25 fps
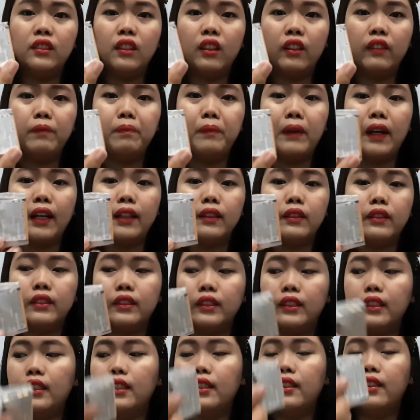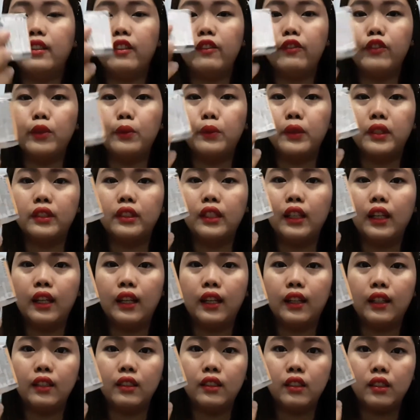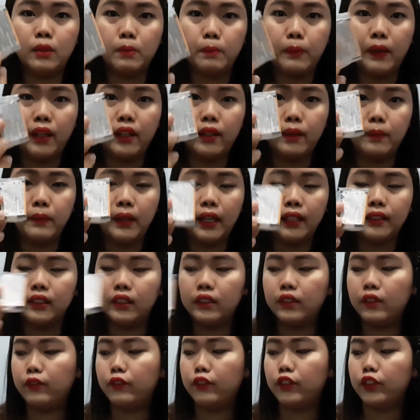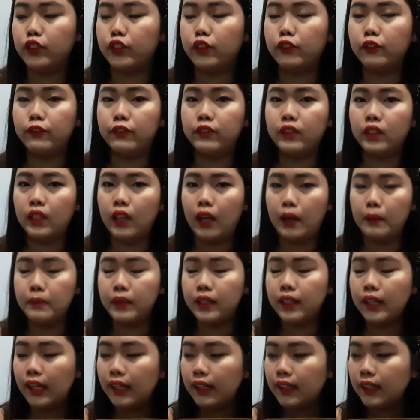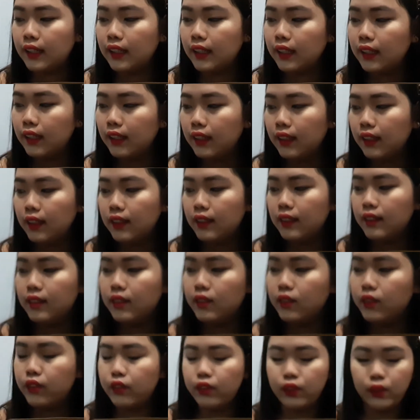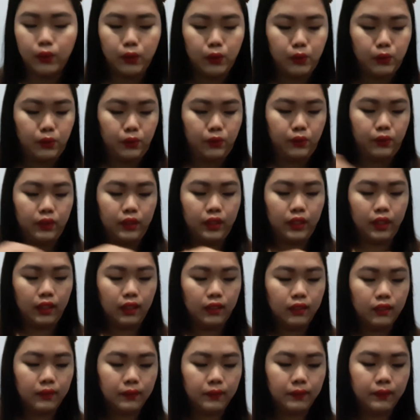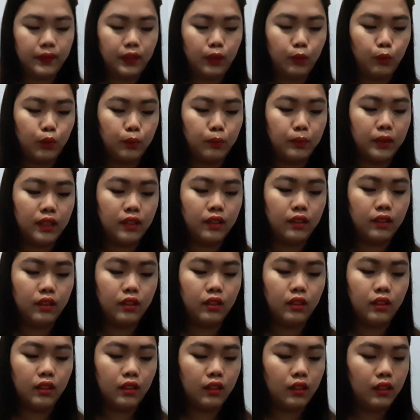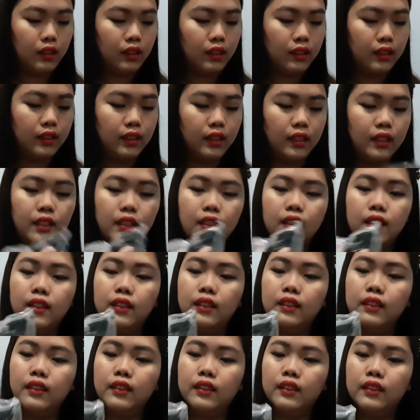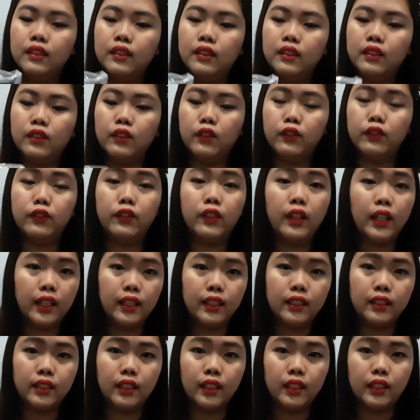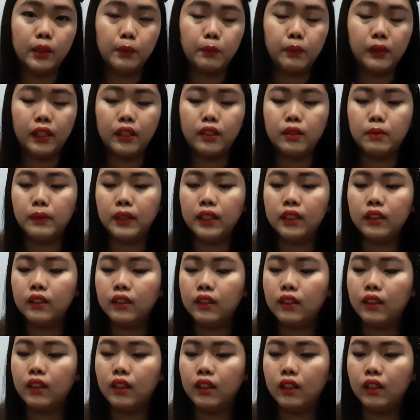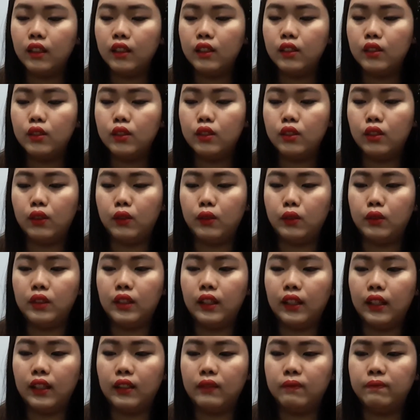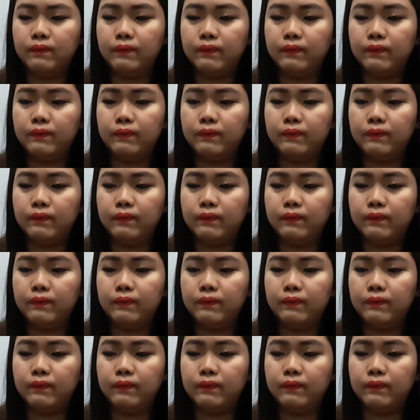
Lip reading: of battery if you want a spare battery for your camera. So yeah, it would be easy to find a replacement. So the